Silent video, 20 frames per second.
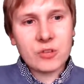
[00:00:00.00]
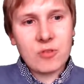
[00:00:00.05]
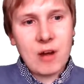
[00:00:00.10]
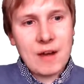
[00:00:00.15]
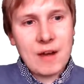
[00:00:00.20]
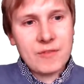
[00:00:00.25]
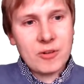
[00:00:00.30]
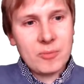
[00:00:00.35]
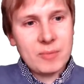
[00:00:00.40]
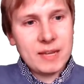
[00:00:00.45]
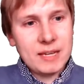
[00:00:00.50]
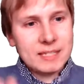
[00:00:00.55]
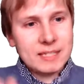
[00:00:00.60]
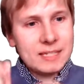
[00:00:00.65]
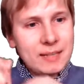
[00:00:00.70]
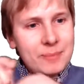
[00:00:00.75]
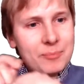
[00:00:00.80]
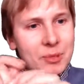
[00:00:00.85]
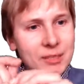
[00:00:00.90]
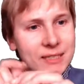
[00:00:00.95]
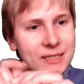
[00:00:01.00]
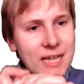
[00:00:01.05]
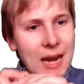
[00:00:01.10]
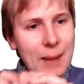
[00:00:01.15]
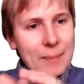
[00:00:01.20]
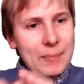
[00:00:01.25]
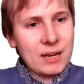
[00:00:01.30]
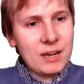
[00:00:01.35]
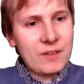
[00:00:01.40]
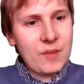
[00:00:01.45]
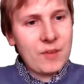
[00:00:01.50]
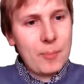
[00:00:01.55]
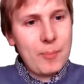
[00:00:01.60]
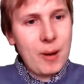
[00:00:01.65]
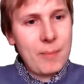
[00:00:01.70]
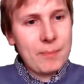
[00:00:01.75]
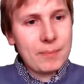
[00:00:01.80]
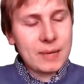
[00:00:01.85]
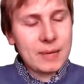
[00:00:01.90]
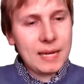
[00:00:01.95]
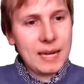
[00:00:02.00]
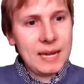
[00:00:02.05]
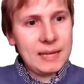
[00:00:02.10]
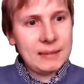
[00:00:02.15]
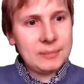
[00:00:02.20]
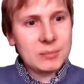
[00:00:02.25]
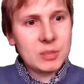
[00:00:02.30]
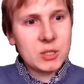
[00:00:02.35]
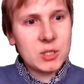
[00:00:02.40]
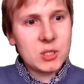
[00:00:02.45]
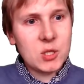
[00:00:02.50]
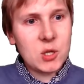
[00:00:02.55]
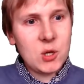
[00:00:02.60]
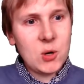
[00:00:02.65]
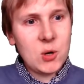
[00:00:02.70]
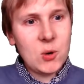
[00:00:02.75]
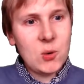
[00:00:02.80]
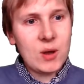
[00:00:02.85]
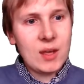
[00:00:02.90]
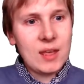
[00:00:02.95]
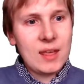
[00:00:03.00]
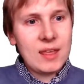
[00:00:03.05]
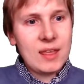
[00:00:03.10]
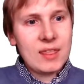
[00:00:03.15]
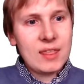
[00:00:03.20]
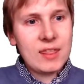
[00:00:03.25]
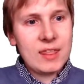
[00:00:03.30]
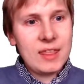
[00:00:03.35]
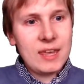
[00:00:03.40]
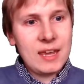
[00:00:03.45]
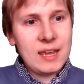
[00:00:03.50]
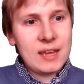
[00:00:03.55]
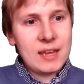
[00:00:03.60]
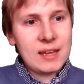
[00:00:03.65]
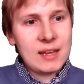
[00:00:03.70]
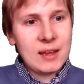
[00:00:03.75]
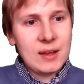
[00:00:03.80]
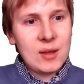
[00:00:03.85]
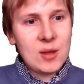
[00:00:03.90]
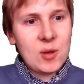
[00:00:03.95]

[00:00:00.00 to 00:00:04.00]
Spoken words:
right from the simple tapping of a bump key to the